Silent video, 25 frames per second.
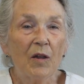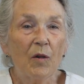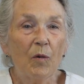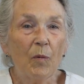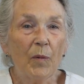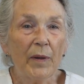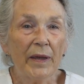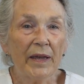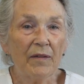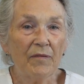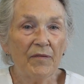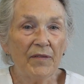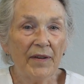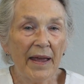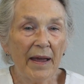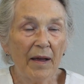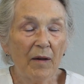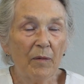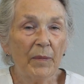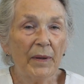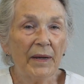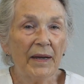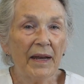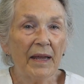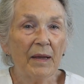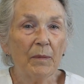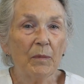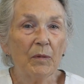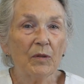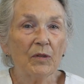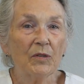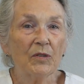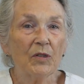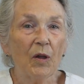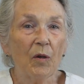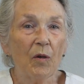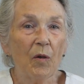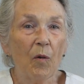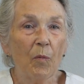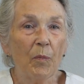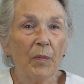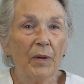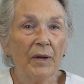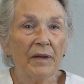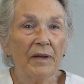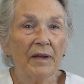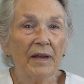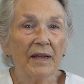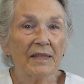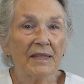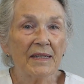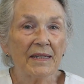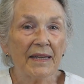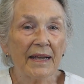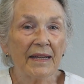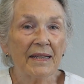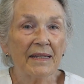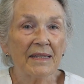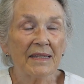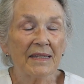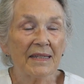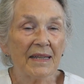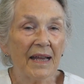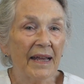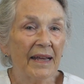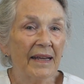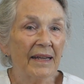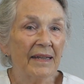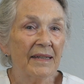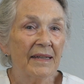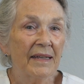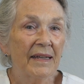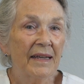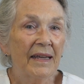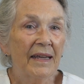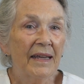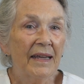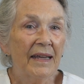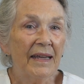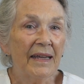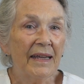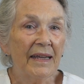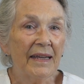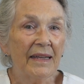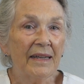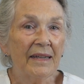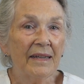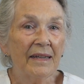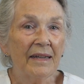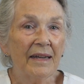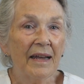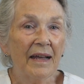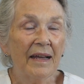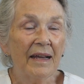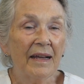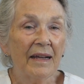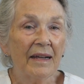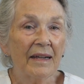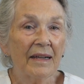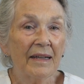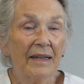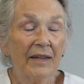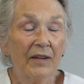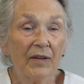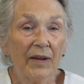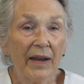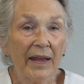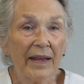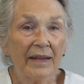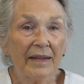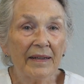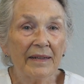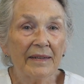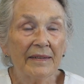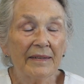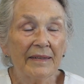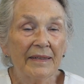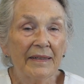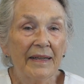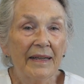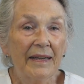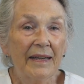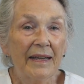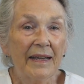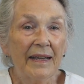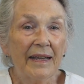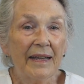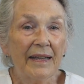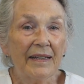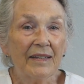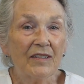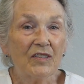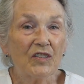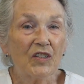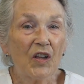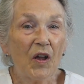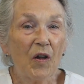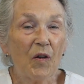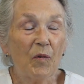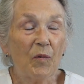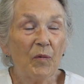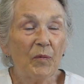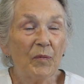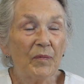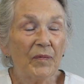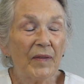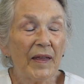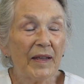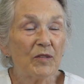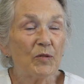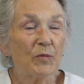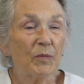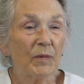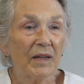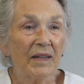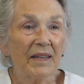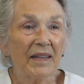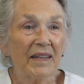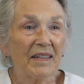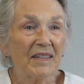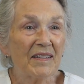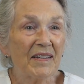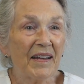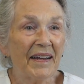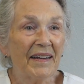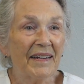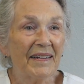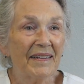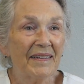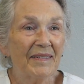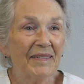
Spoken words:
We have now been able to open a second site in Clear Lake. And so that's really exciting.